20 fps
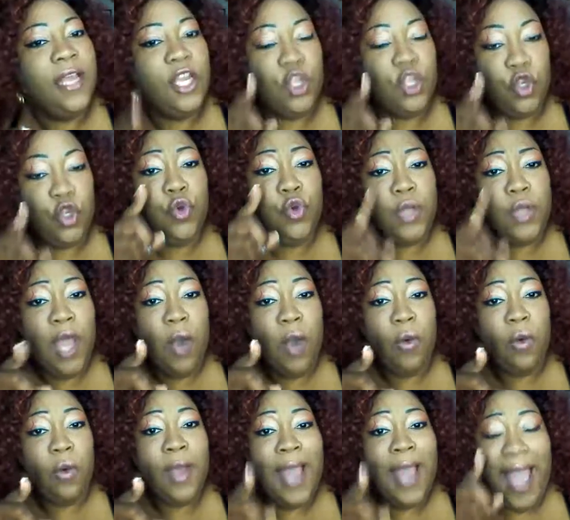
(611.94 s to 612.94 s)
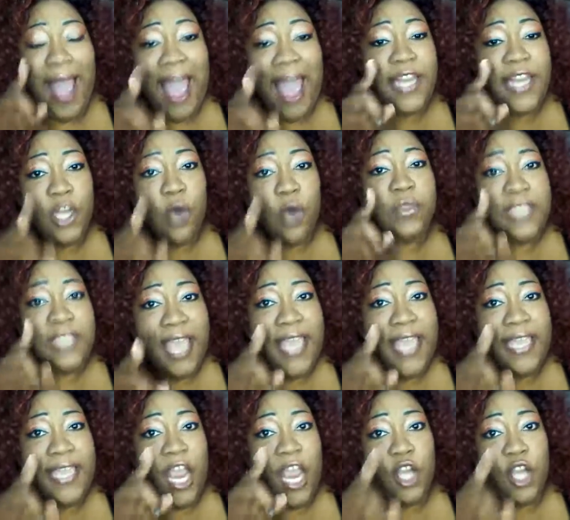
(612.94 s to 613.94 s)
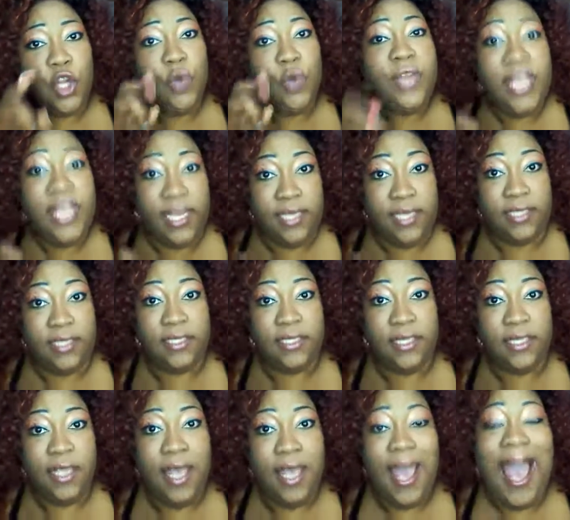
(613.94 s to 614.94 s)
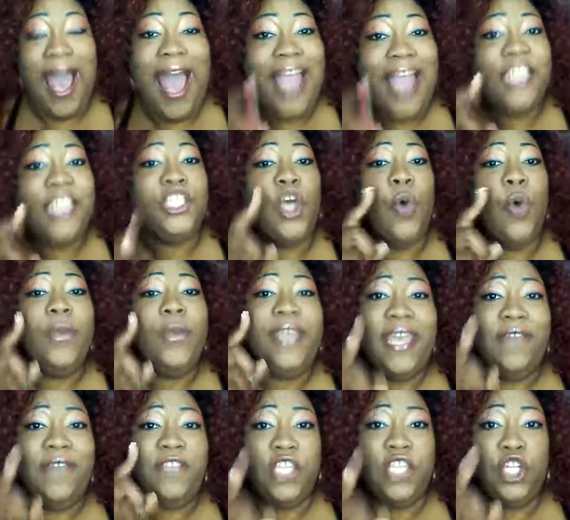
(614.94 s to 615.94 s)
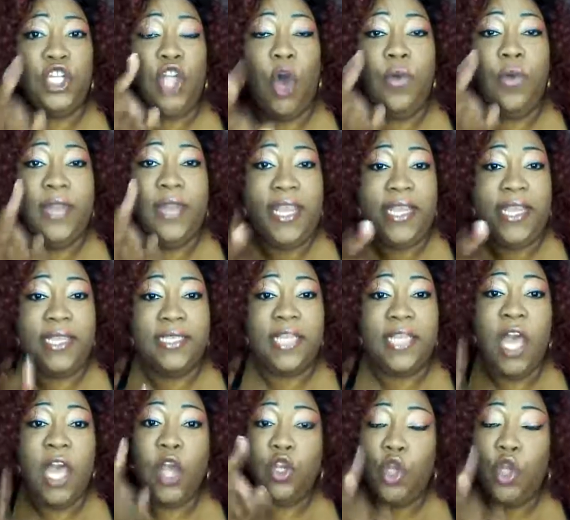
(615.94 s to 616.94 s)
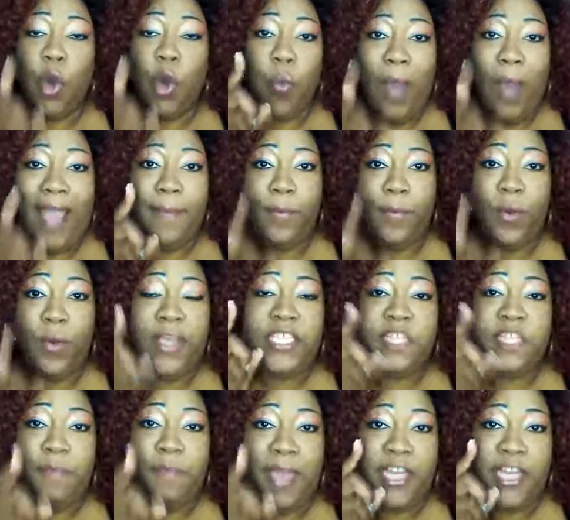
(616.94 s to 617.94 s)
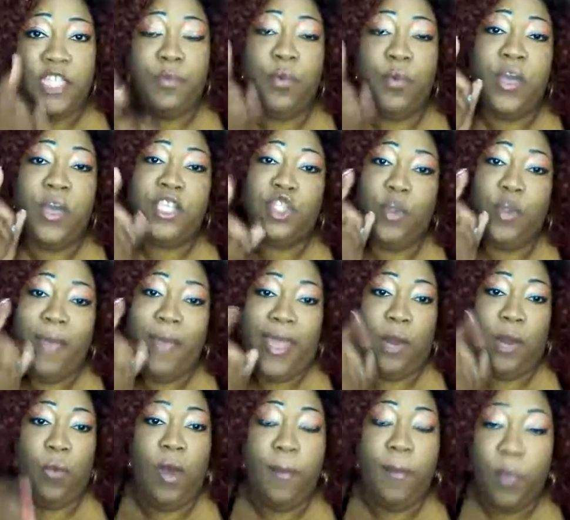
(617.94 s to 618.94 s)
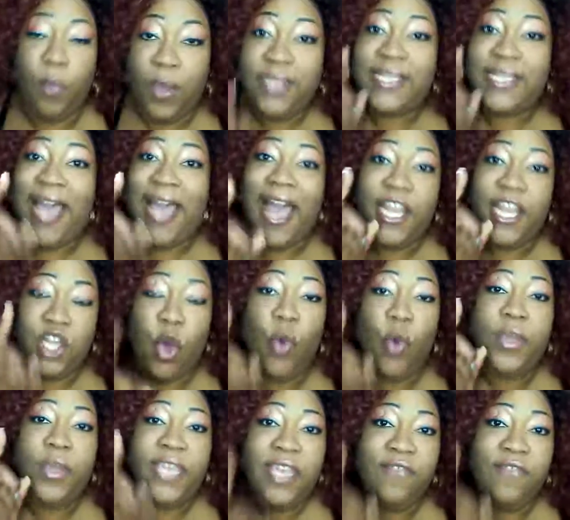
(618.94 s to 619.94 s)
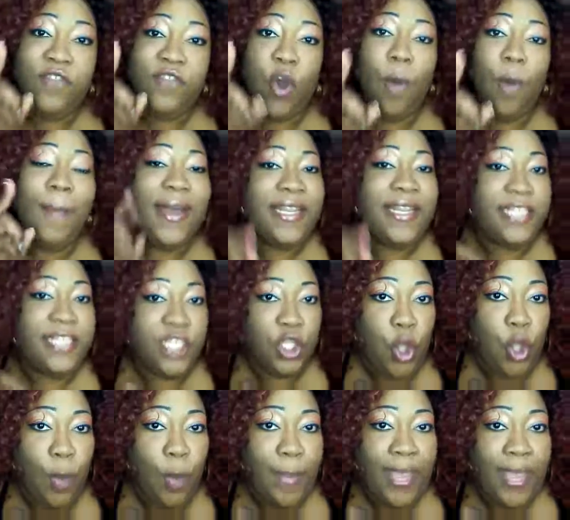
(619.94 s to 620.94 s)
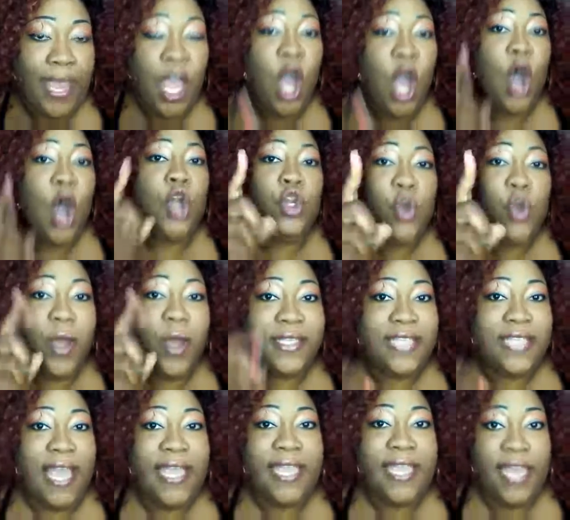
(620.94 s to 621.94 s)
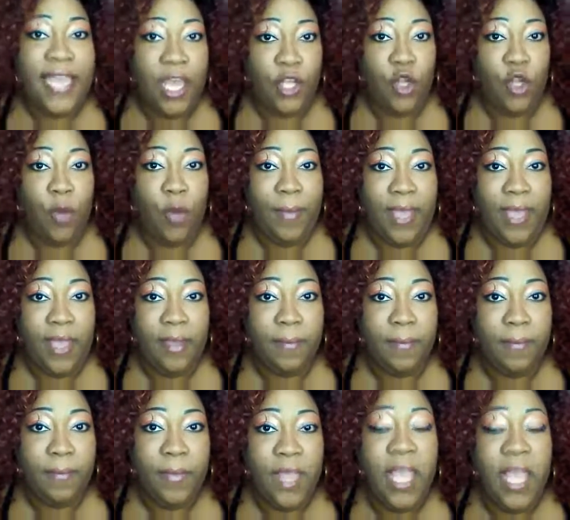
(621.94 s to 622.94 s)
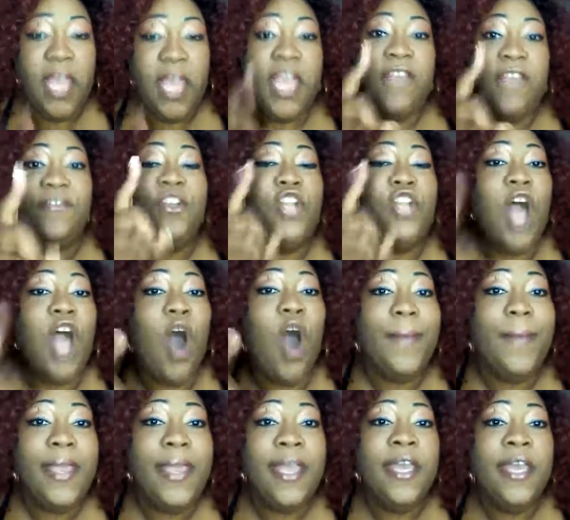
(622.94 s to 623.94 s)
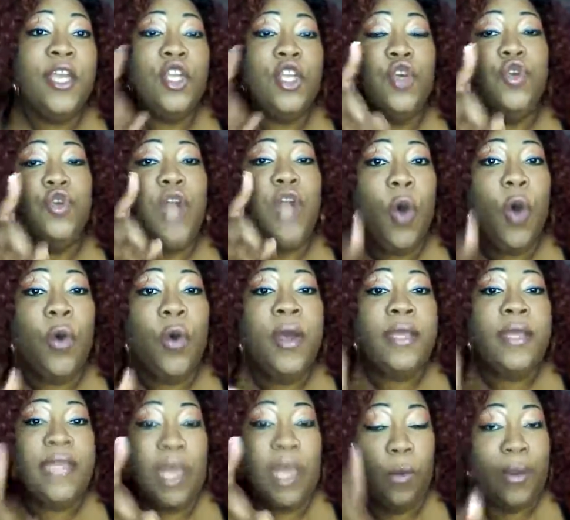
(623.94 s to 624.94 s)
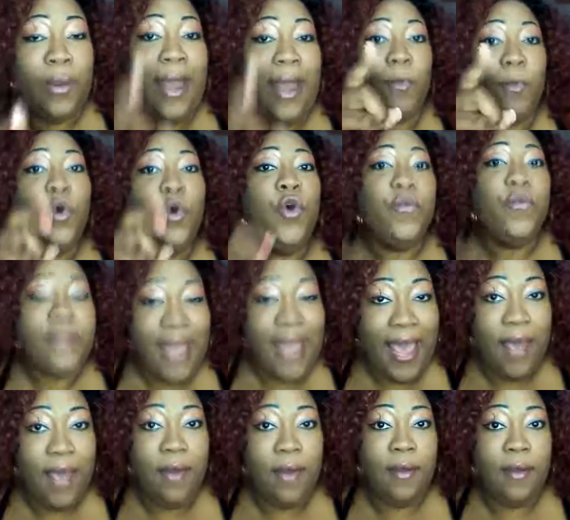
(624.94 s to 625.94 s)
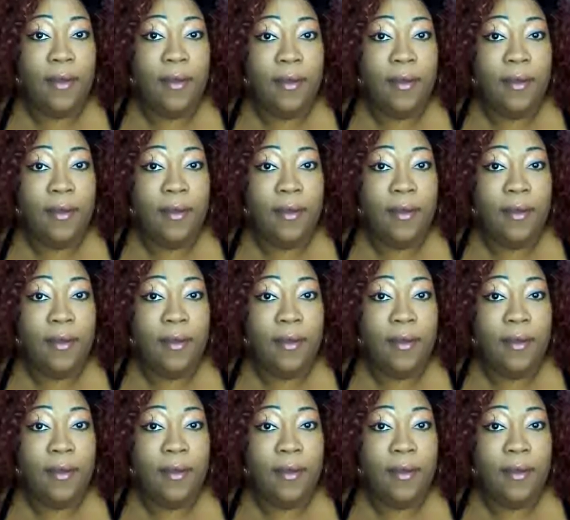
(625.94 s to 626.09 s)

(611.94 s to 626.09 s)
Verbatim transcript: you know I don't take care of no niggas. I don't give to no niggas, no white boys, Spanish boys, no matter what boys. I don't give no money to no man, nor take care of no man. If you know me, you know that when I moved out